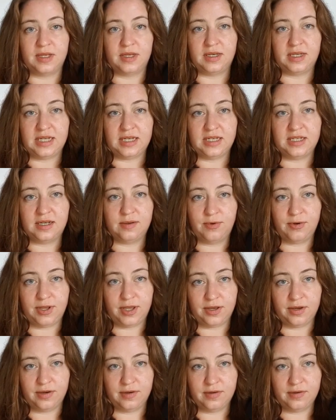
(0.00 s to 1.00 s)
the
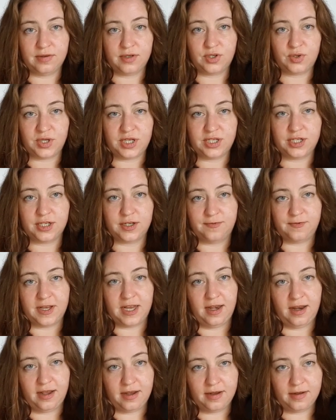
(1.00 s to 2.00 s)
DW, Deutsche
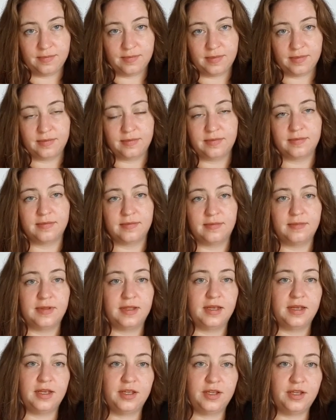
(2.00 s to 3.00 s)
Welle.
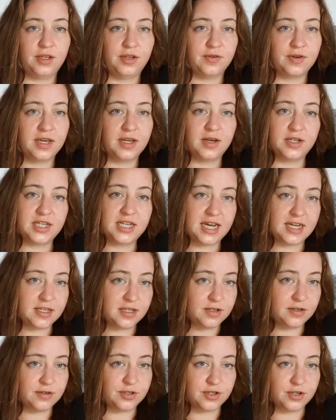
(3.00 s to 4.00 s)
You can
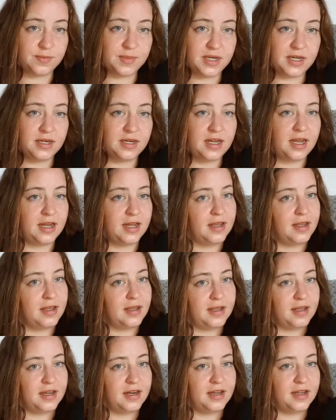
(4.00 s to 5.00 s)
test your German
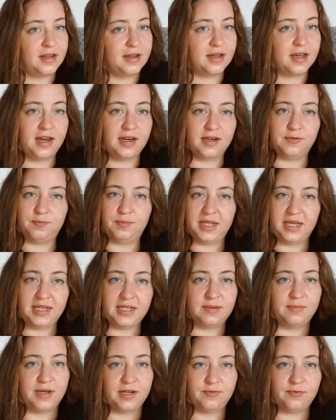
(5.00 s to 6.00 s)
and get a kind of
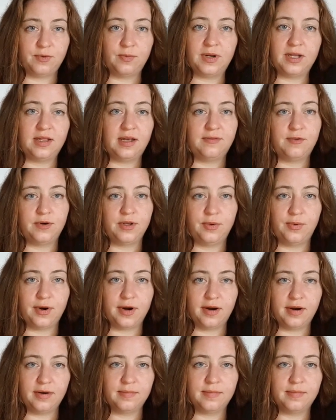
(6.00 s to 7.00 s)
placement for what level you
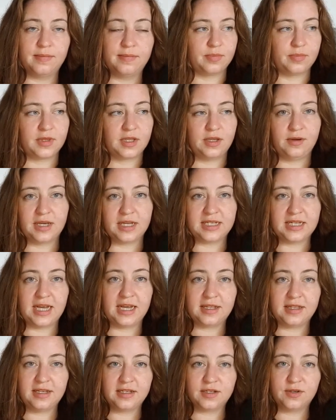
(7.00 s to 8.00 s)
are. You can
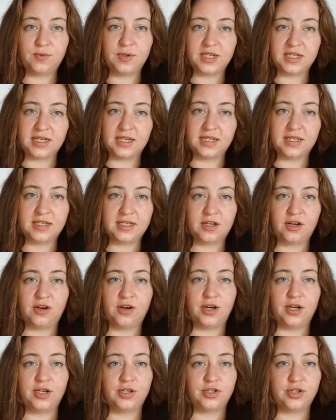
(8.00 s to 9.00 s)
take these quizzes
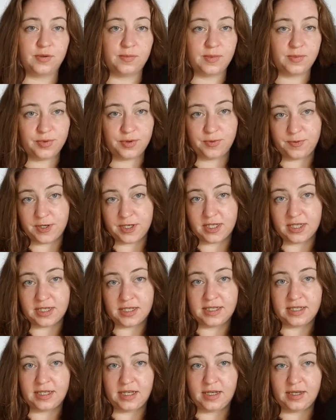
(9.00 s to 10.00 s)
on German
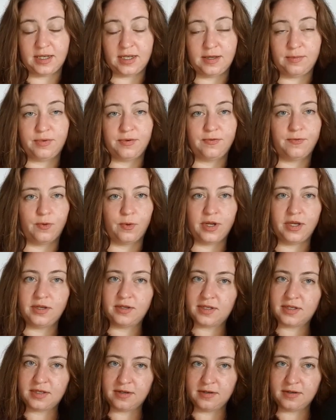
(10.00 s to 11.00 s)
proficiency before you
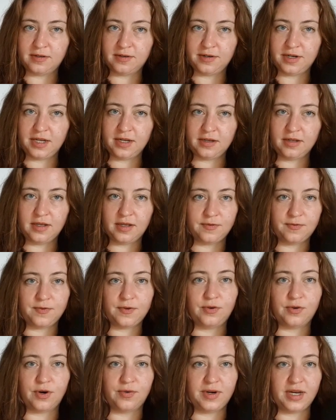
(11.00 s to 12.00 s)
start learning if
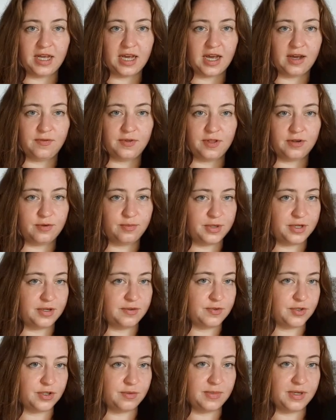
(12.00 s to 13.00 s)
you already have a little bit
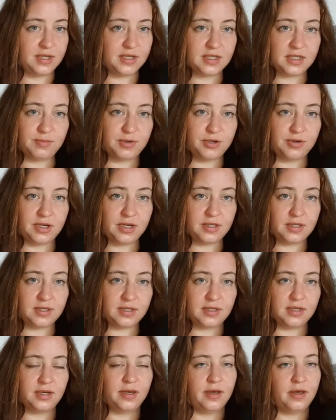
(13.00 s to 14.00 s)
of German experience.